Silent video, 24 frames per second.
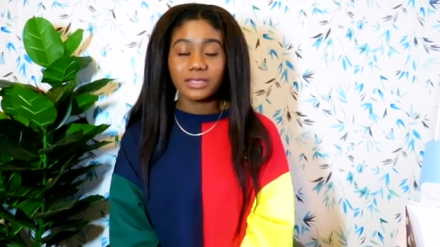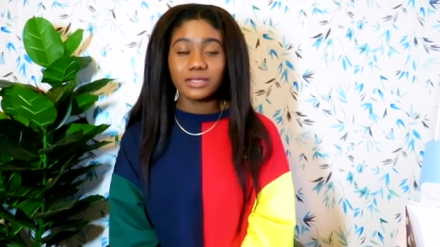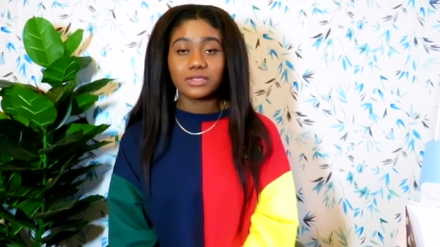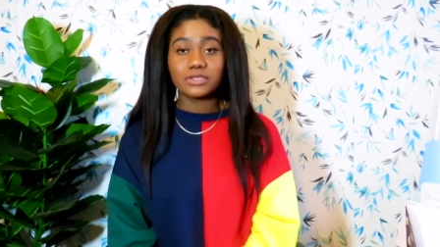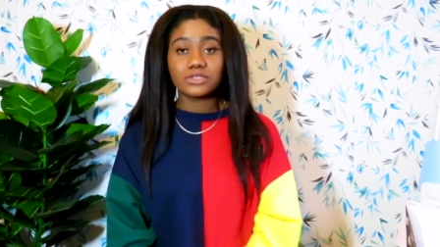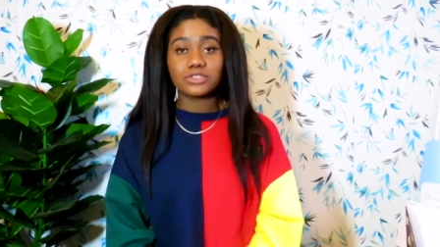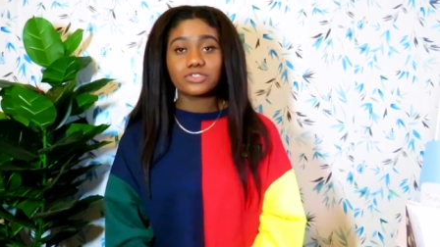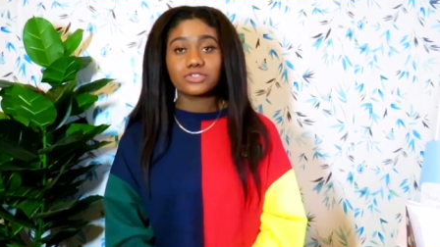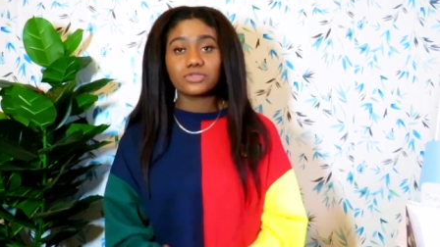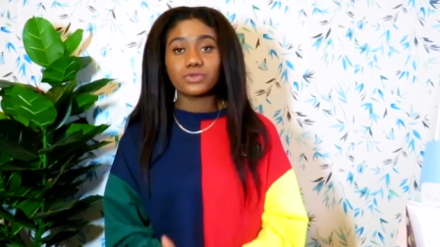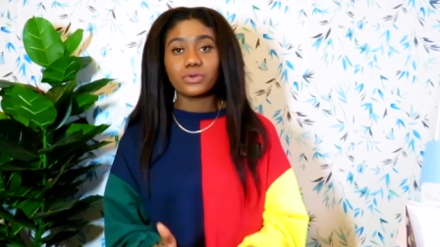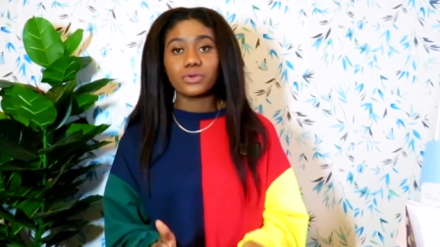
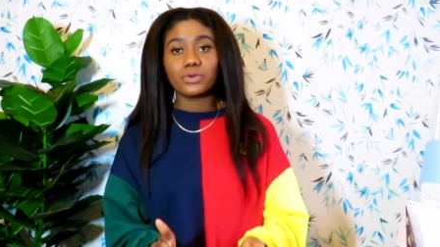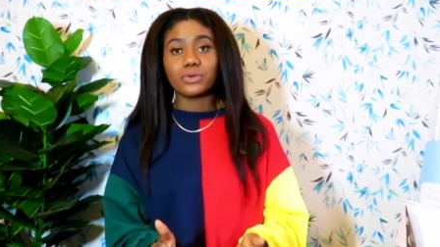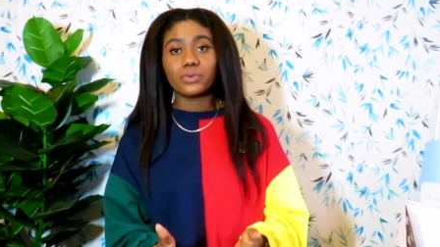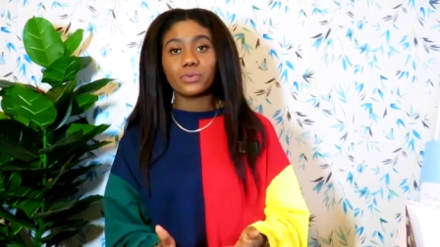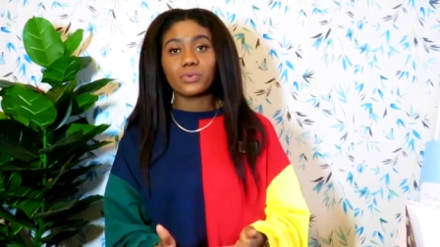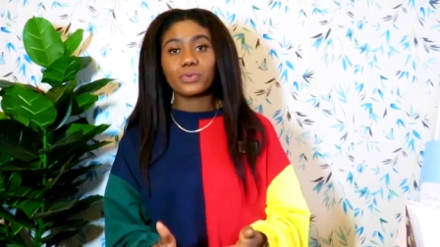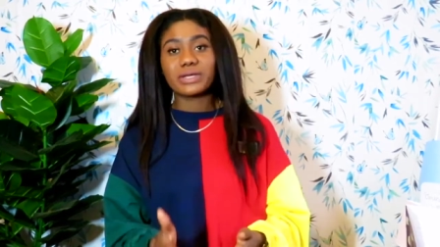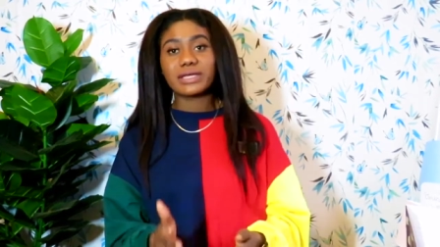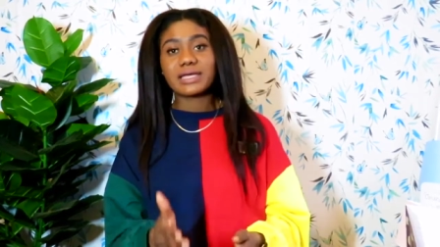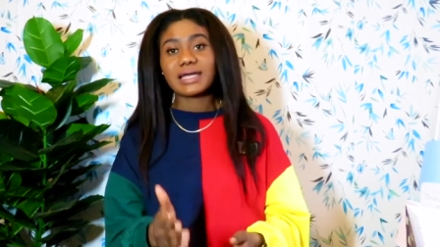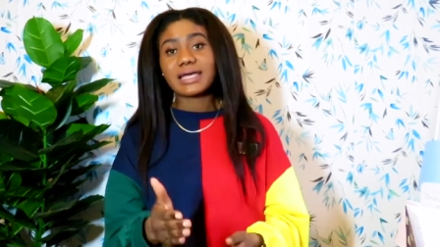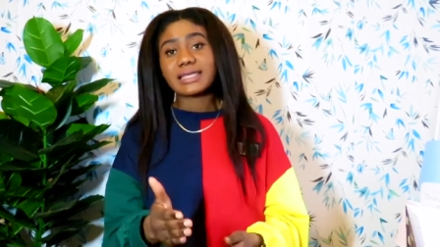So,
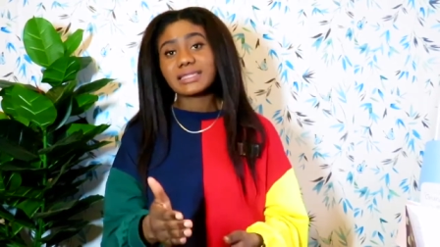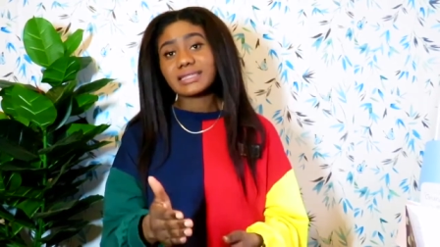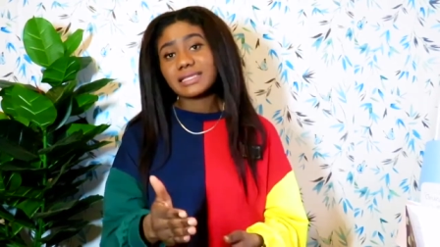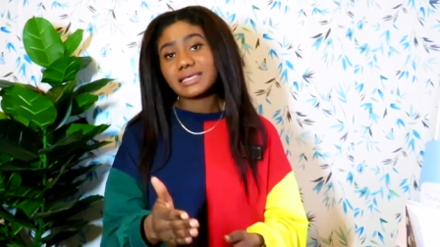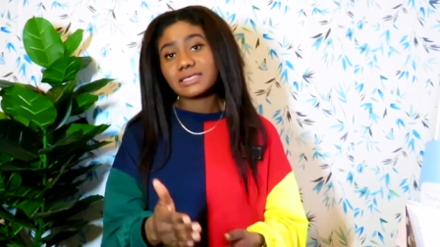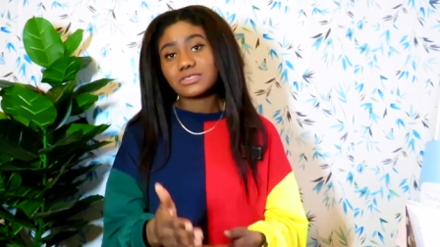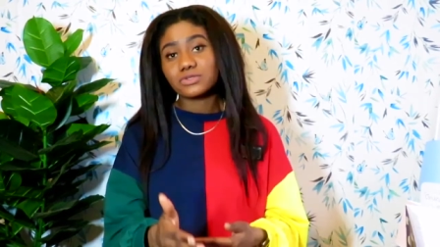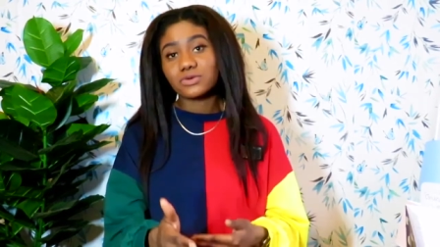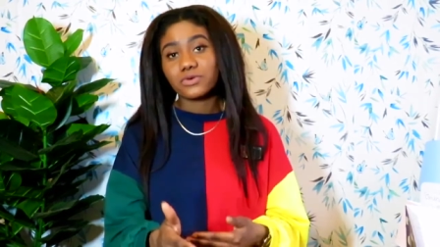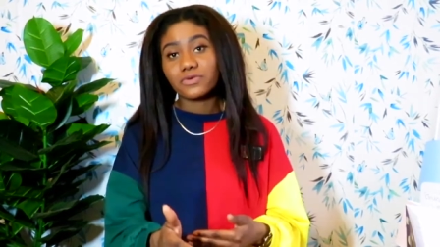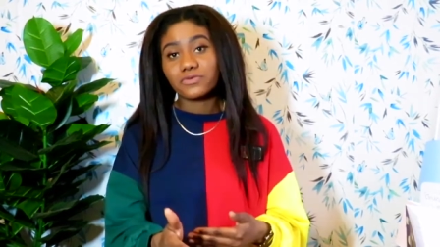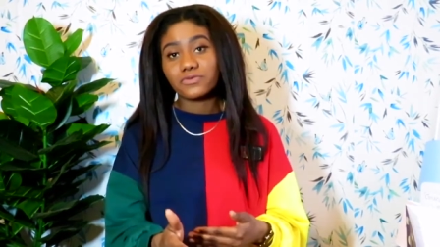
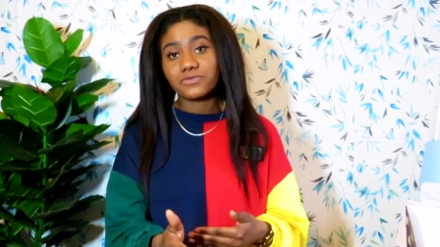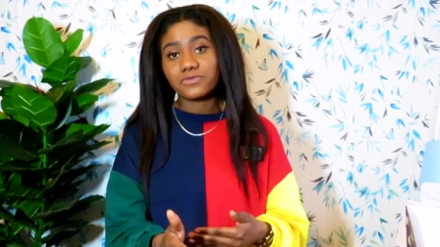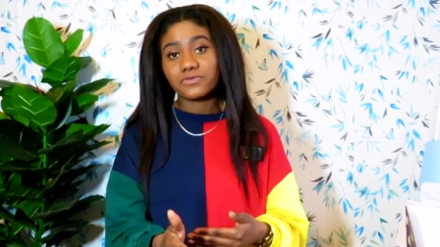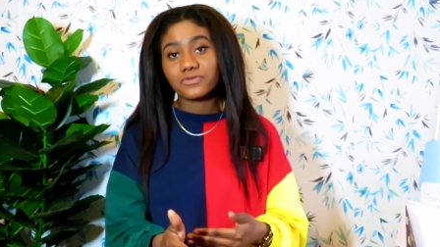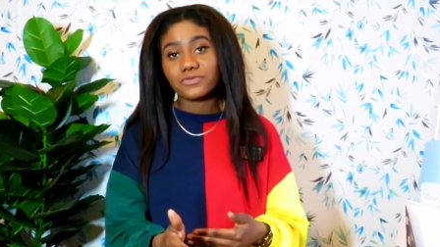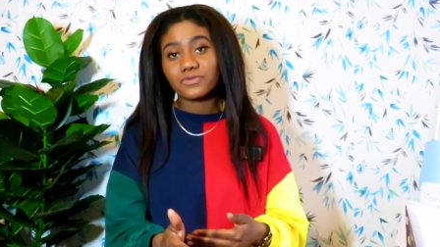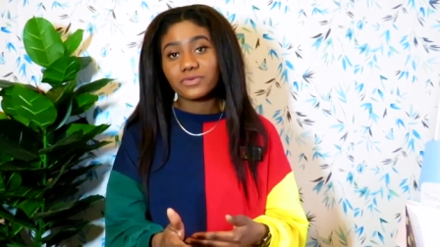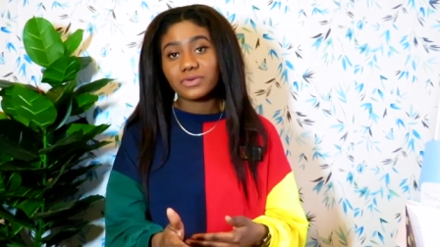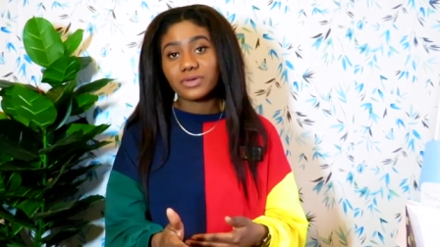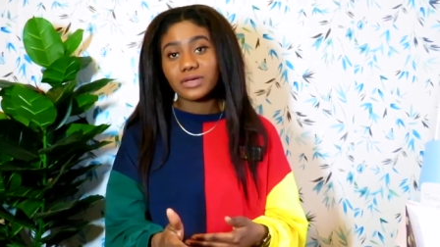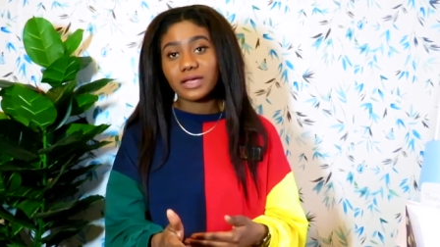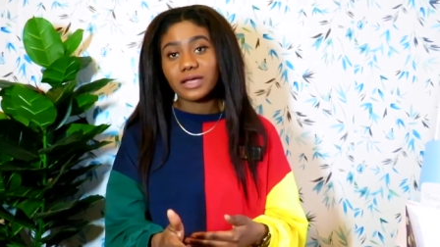regardless of
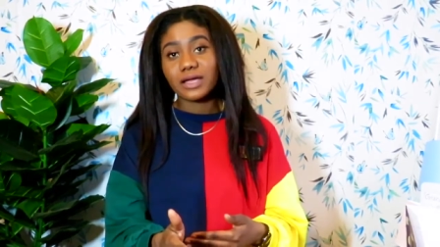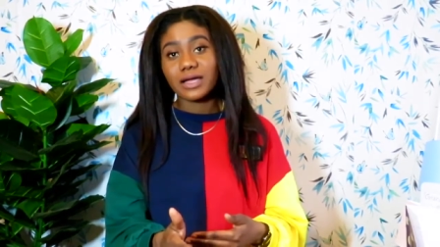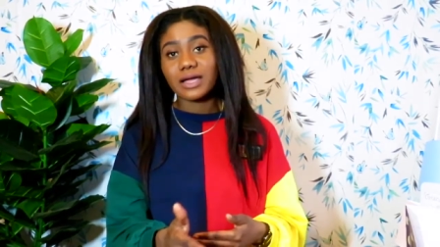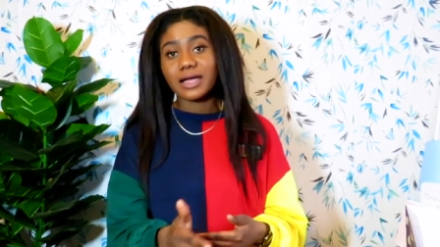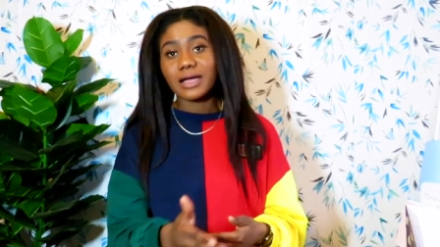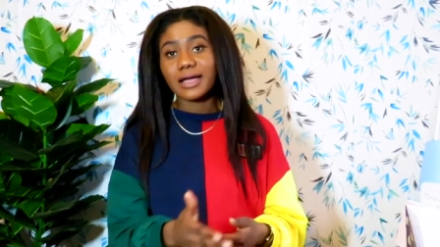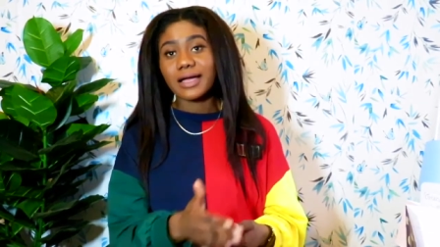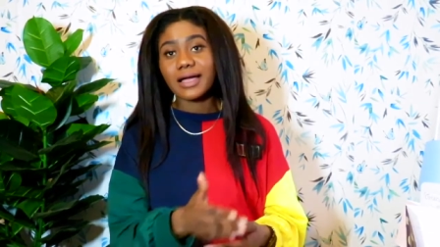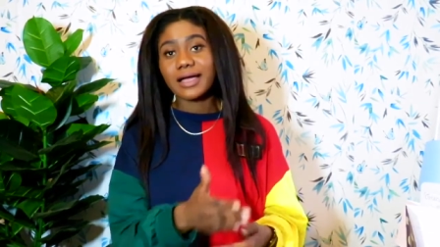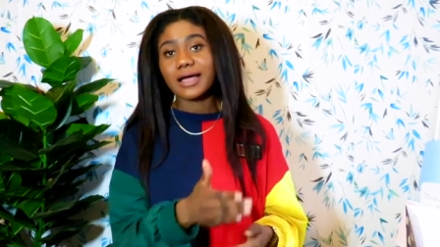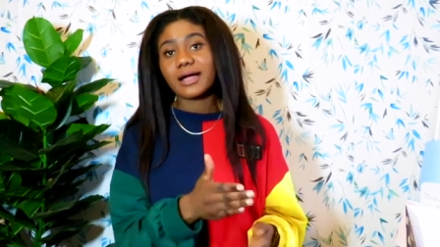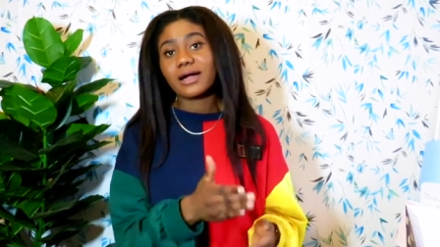
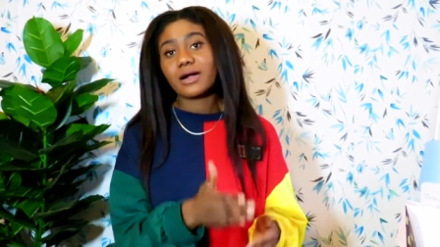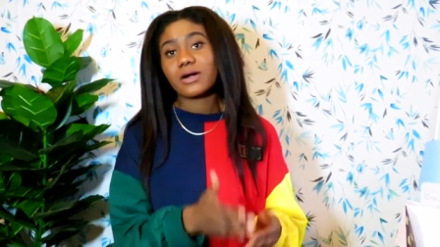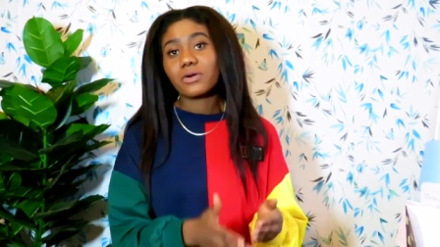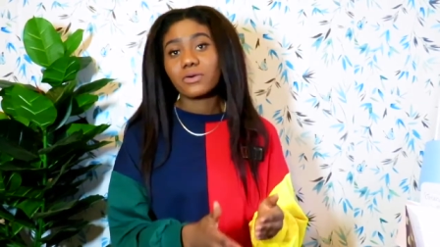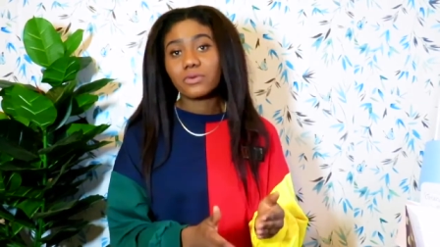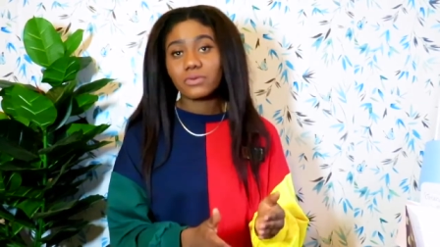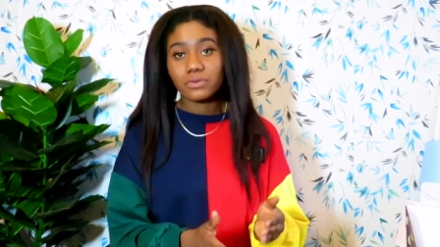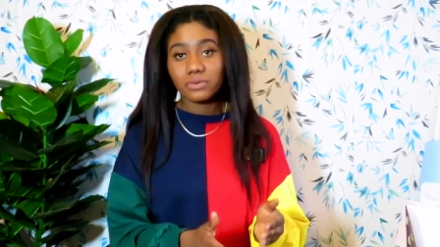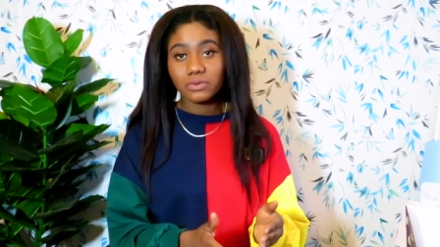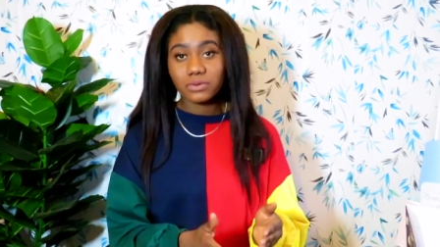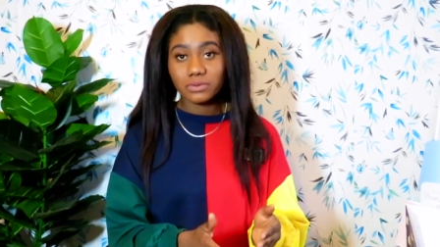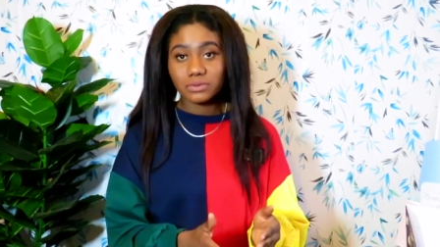
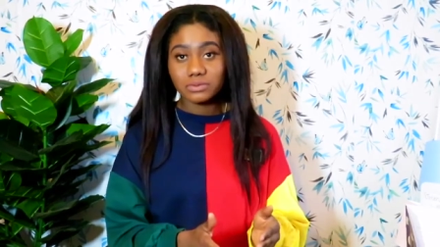how